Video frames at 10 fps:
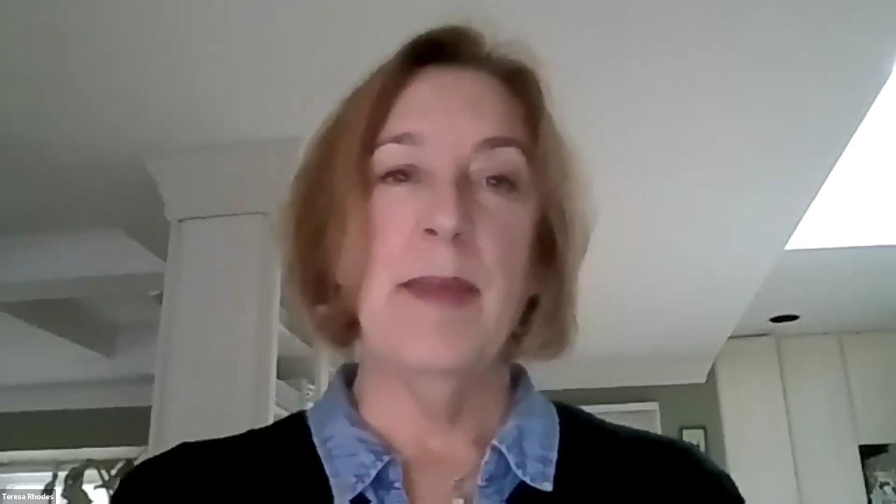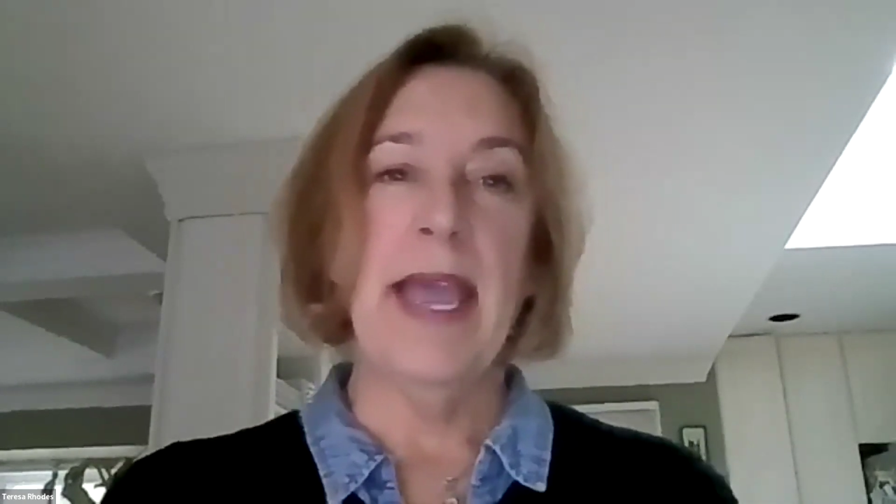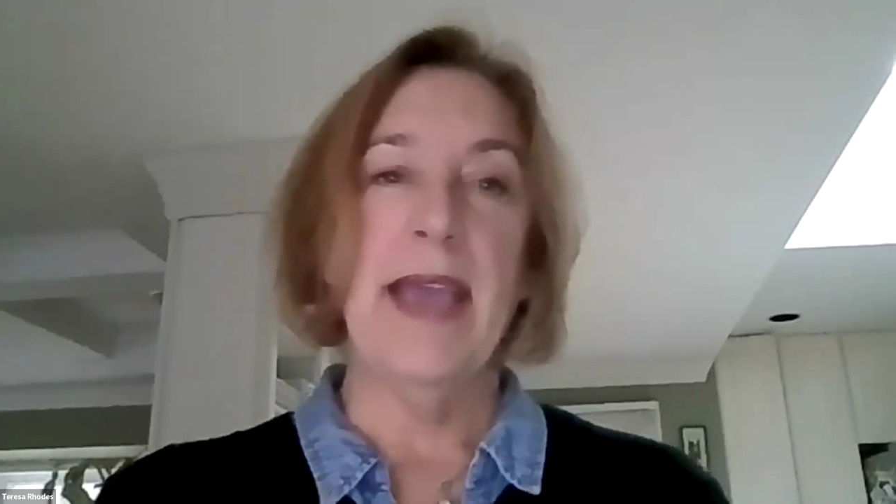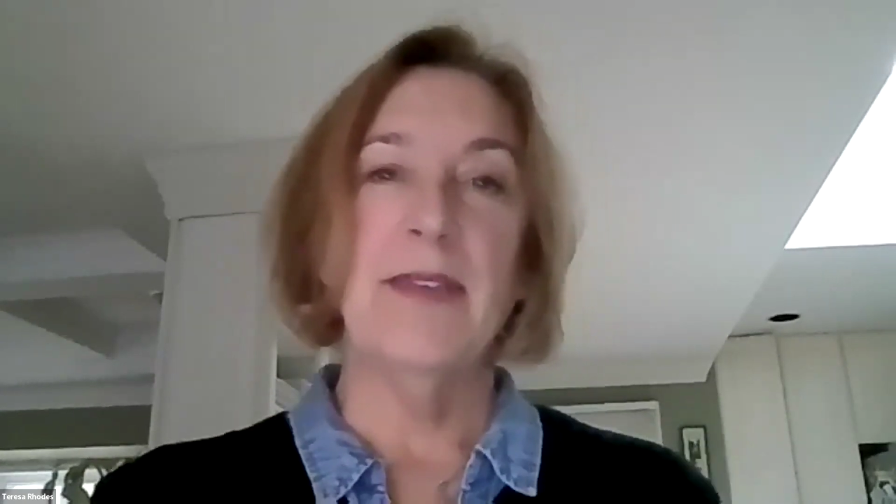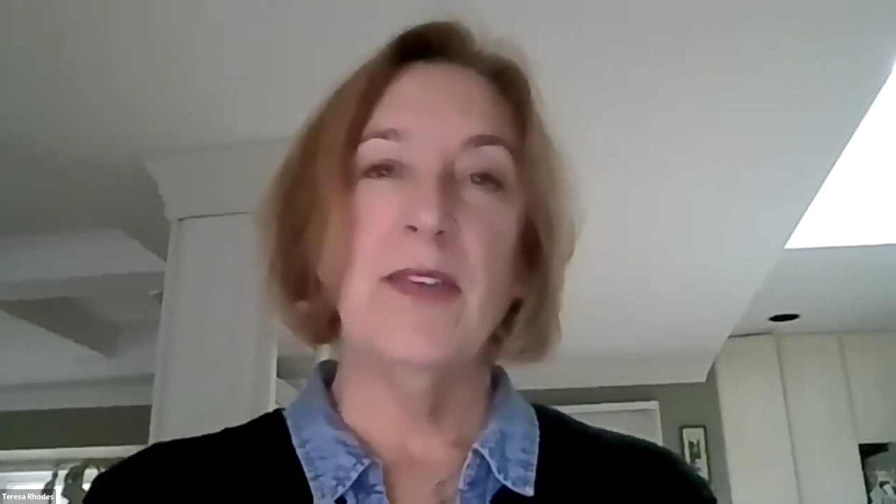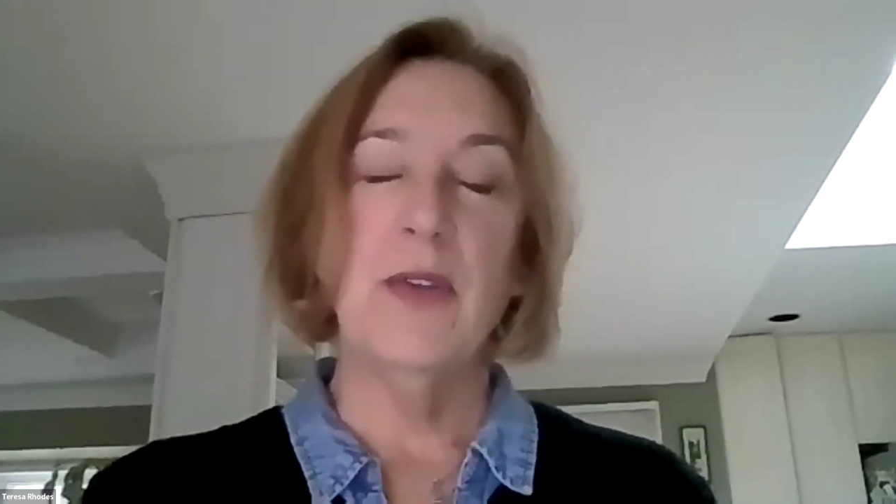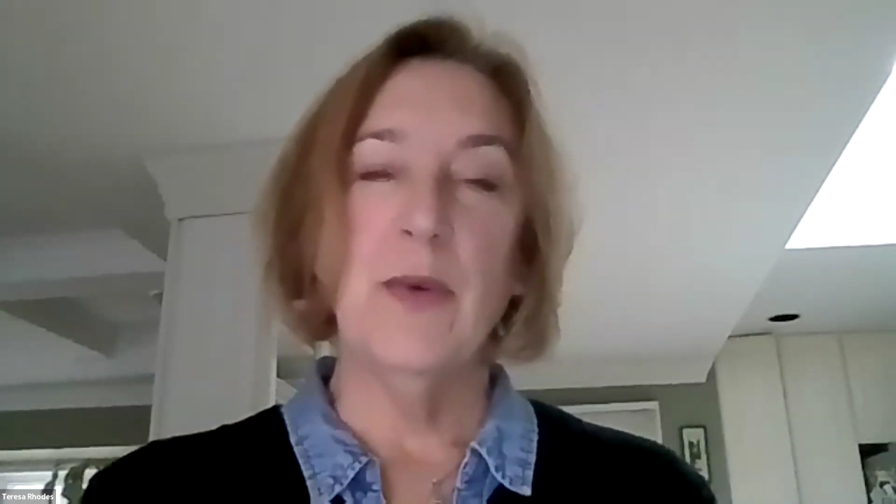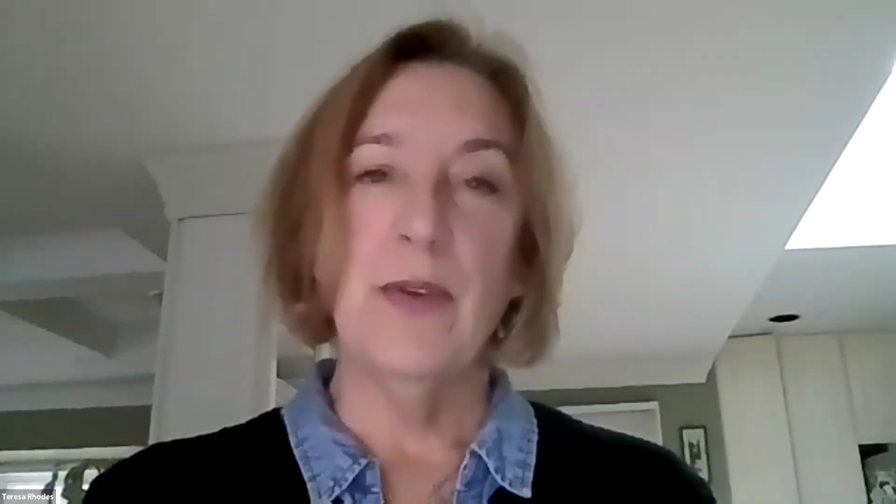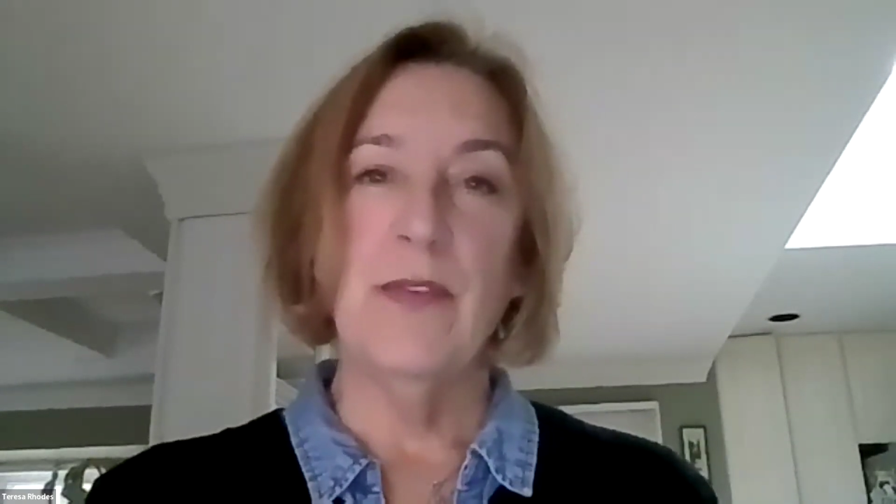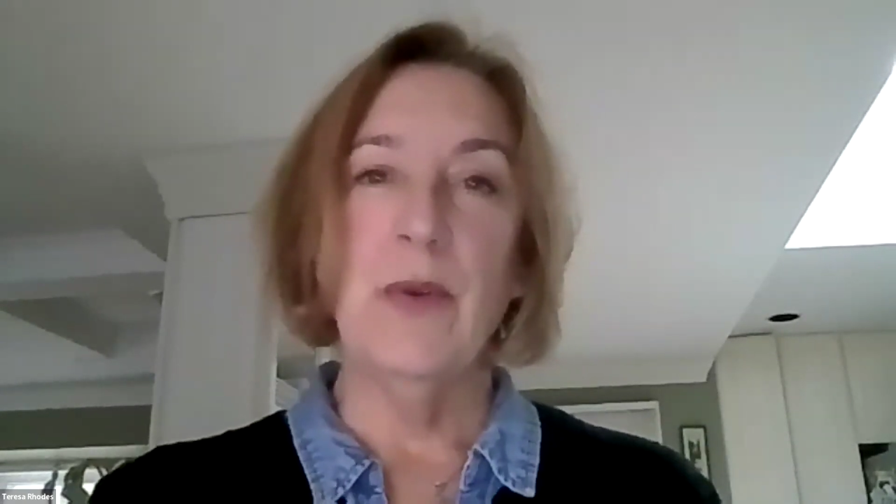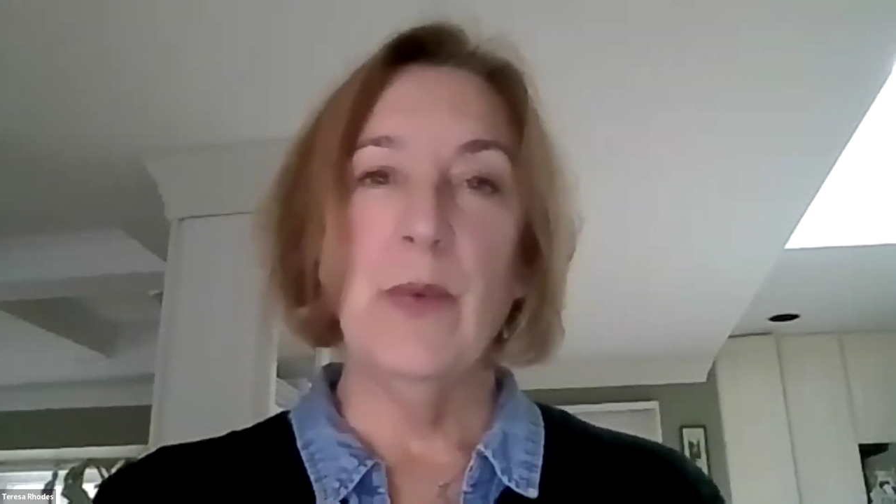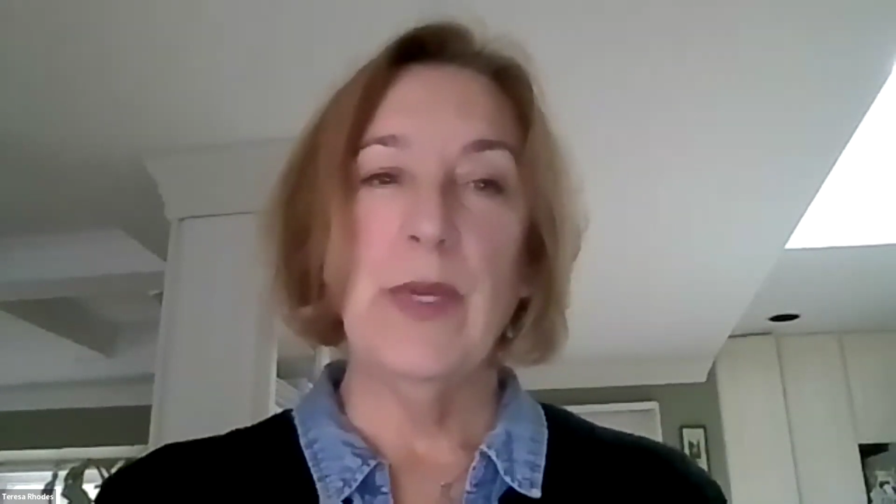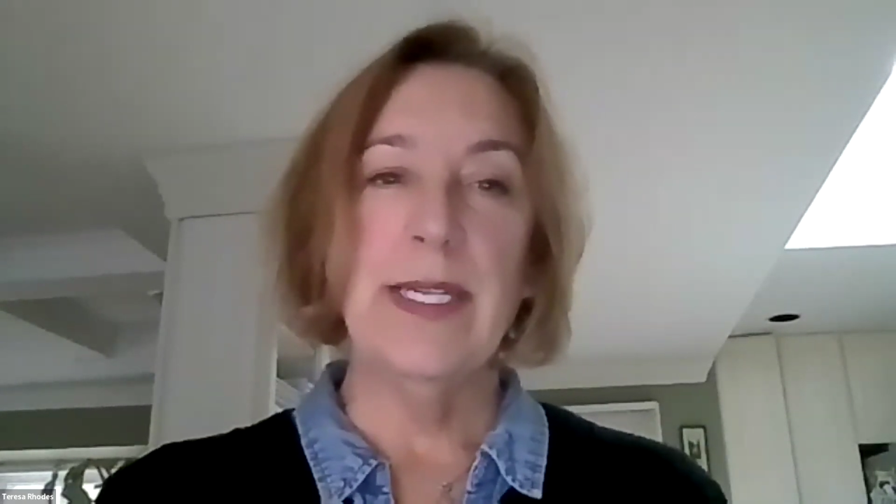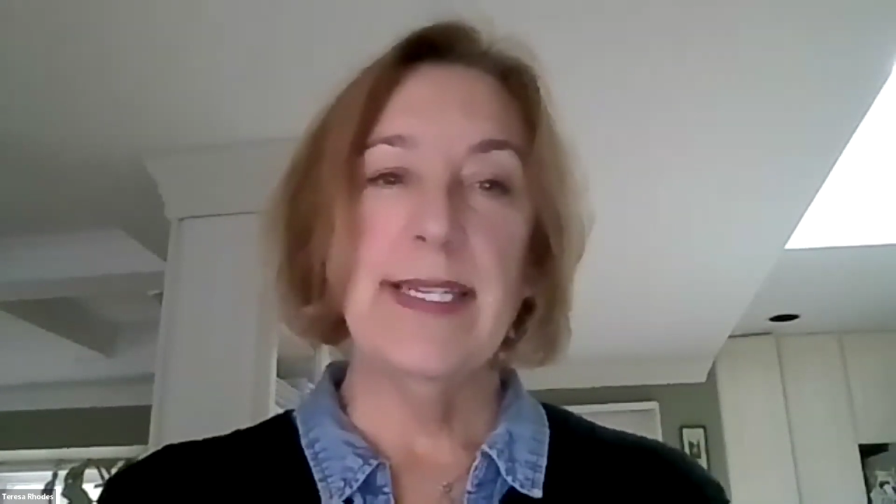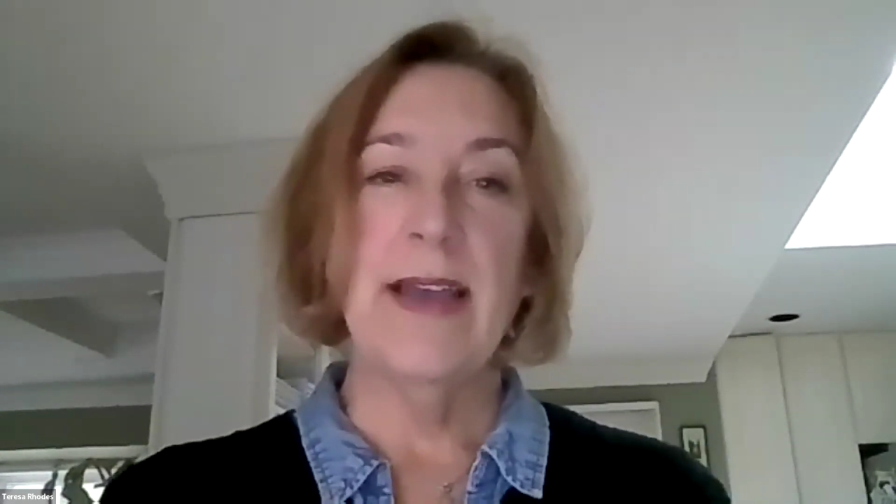ask you if
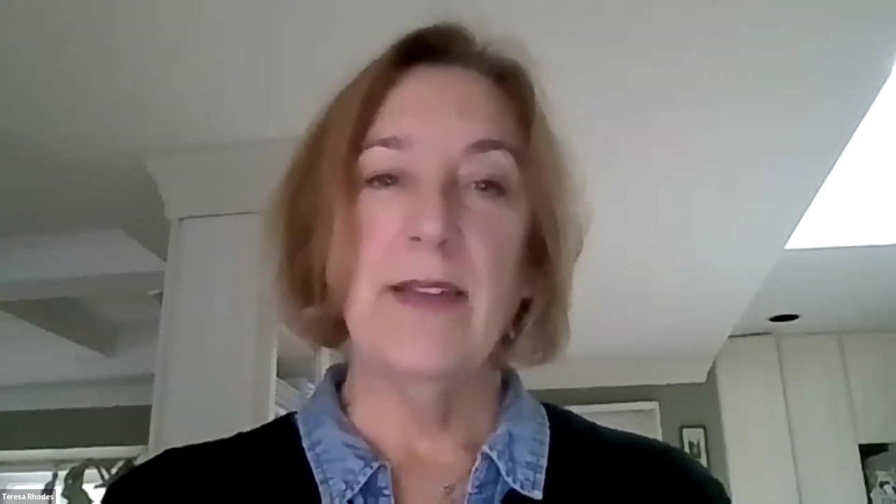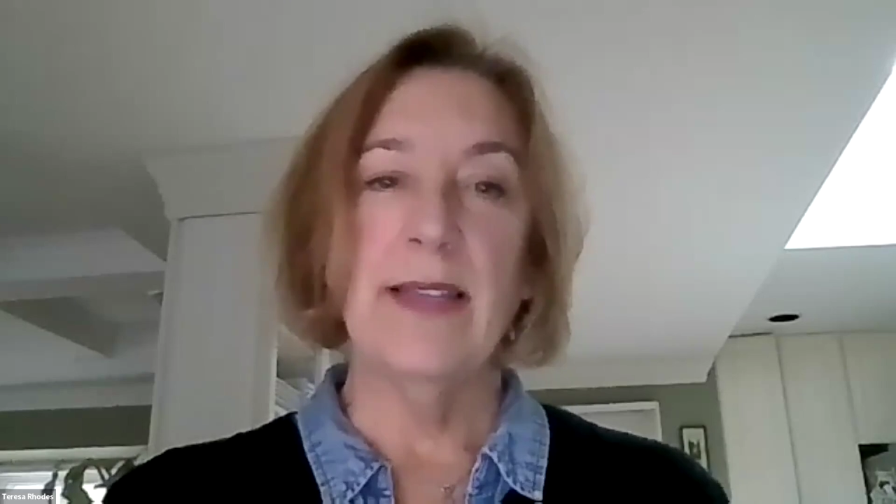you would